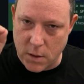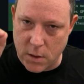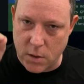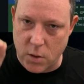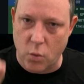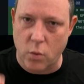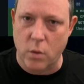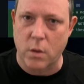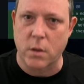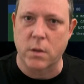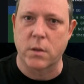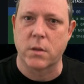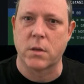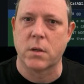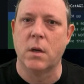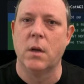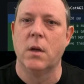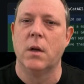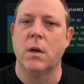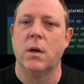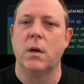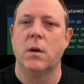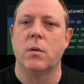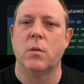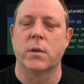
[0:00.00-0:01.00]

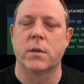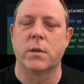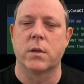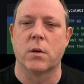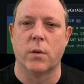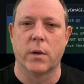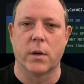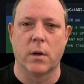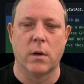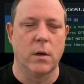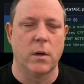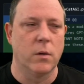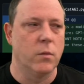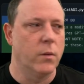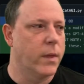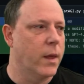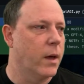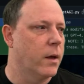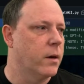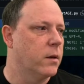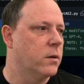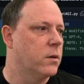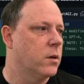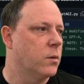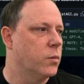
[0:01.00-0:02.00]
source what's going on
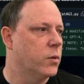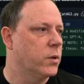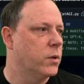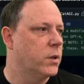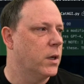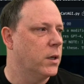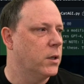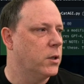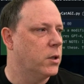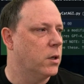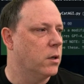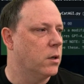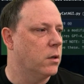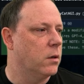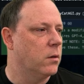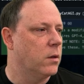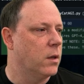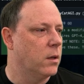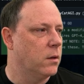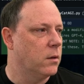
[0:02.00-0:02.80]
without interpretation,